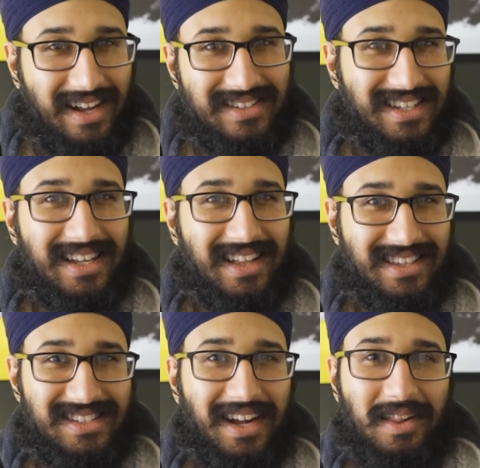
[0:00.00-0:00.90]
out to kill at
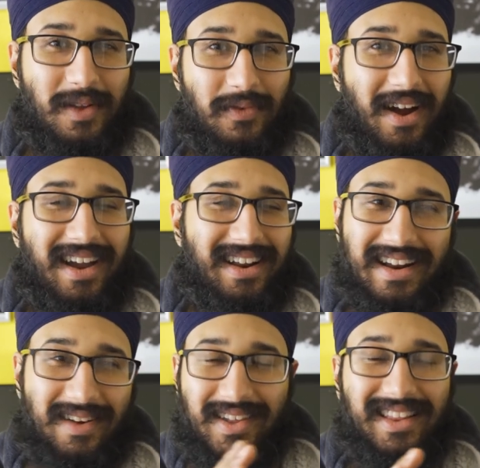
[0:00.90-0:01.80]
the start of the fight and
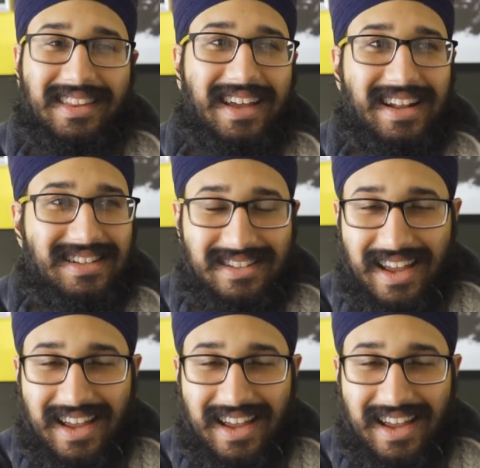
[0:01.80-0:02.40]
everything like that and,